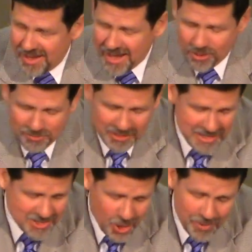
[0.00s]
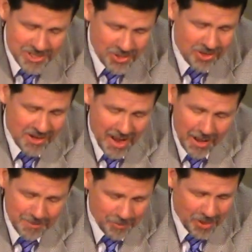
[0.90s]
I don't know if our kids always do it or
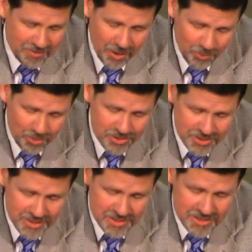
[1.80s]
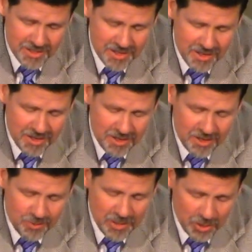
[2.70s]
not, but one of our rules is
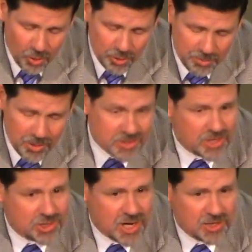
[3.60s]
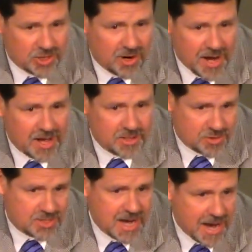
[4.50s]
when an older person shakes your hand,
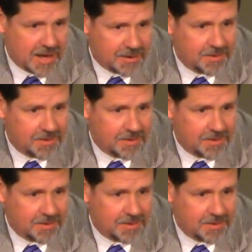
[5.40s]
you stand.